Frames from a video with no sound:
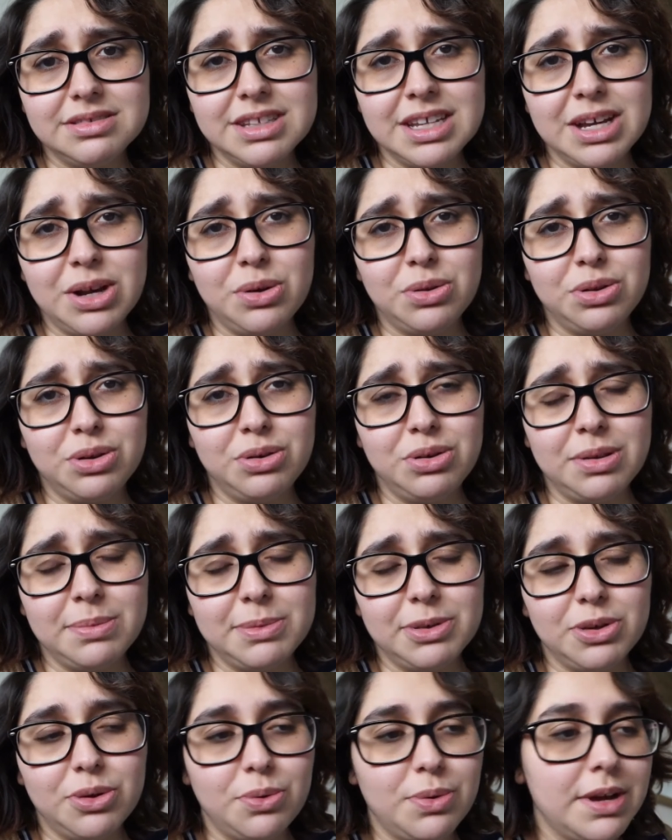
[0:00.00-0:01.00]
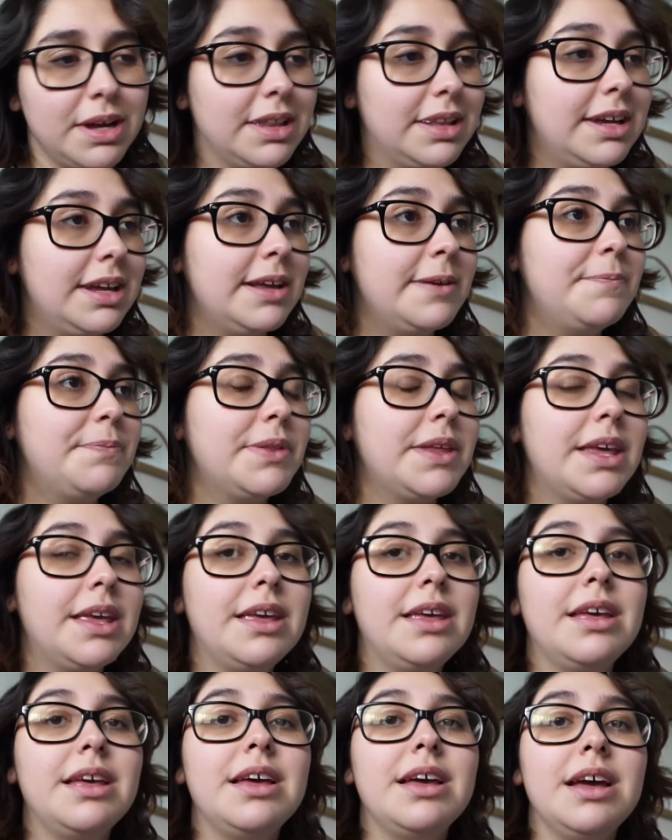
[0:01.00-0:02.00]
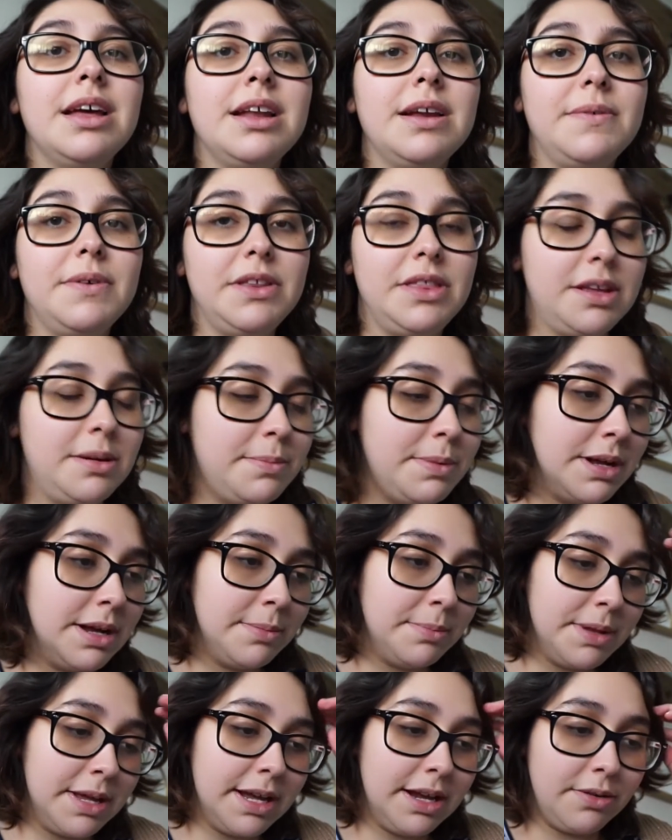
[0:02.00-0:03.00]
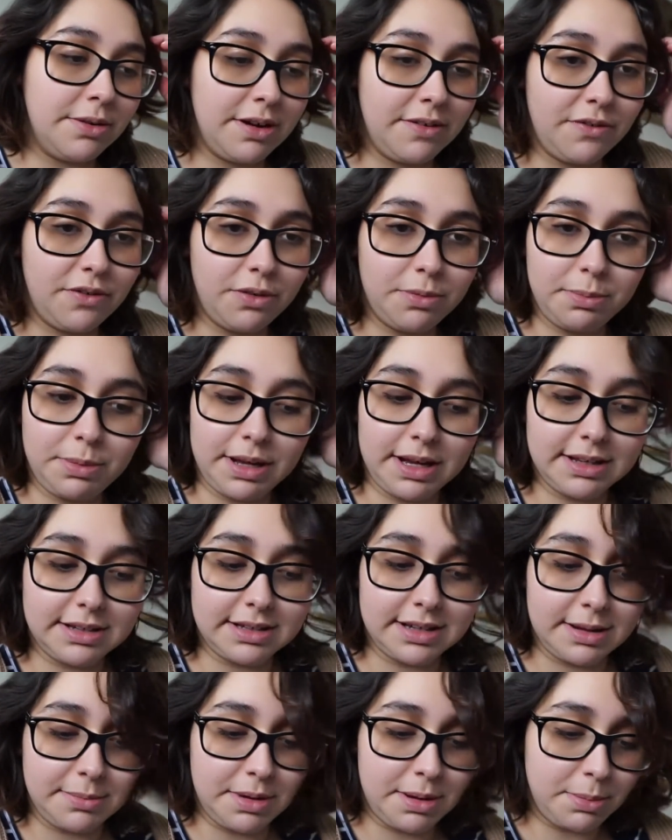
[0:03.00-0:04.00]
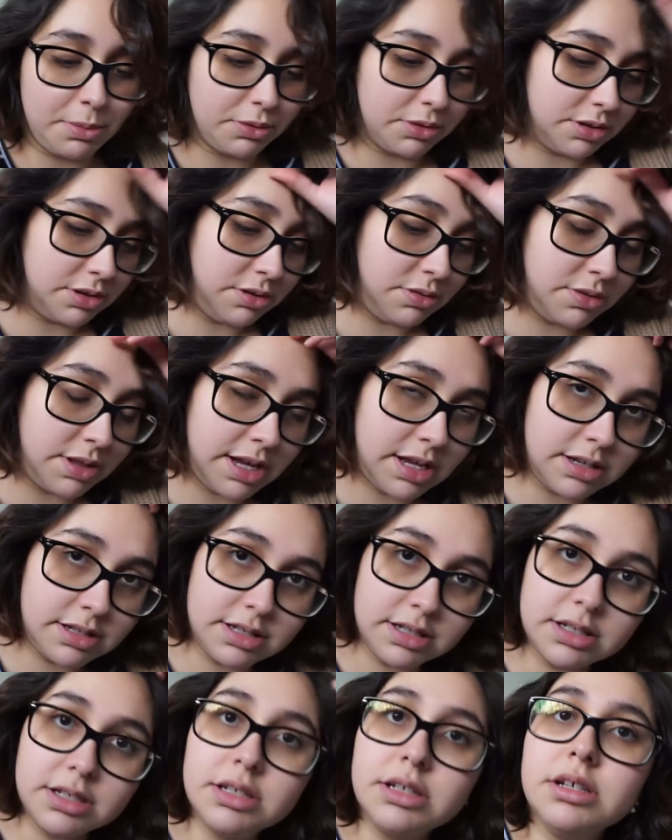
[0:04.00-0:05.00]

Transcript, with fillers: They go through them so quickly and everything, but I'm, like, grateful and blessed that I'm able to do that.